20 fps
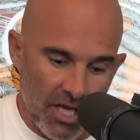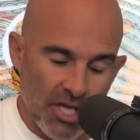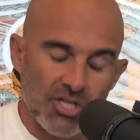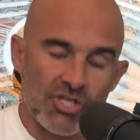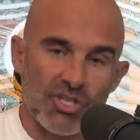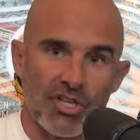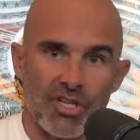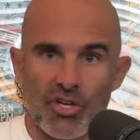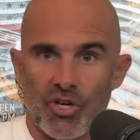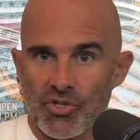
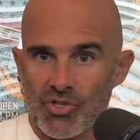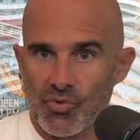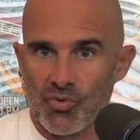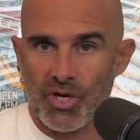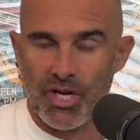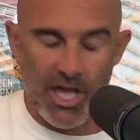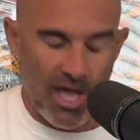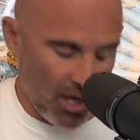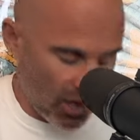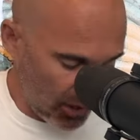so the notes
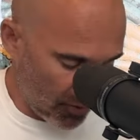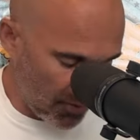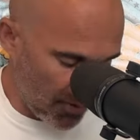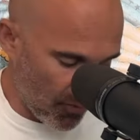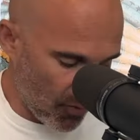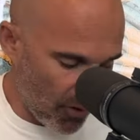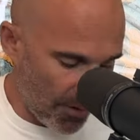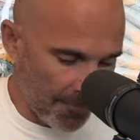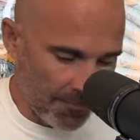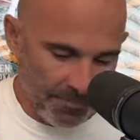ring out a little bit
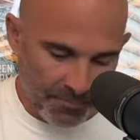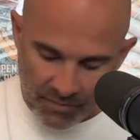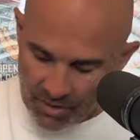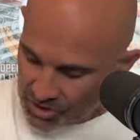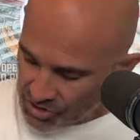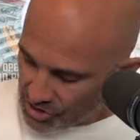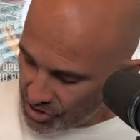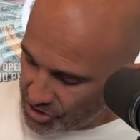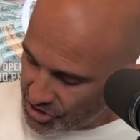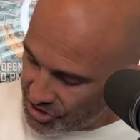more.
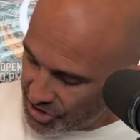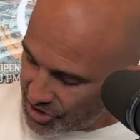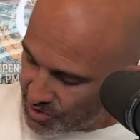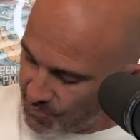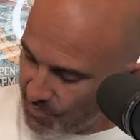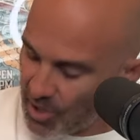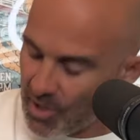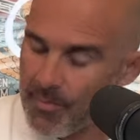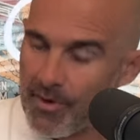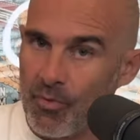So you just
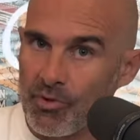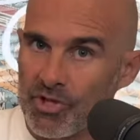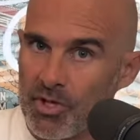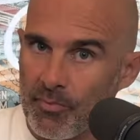experiment with the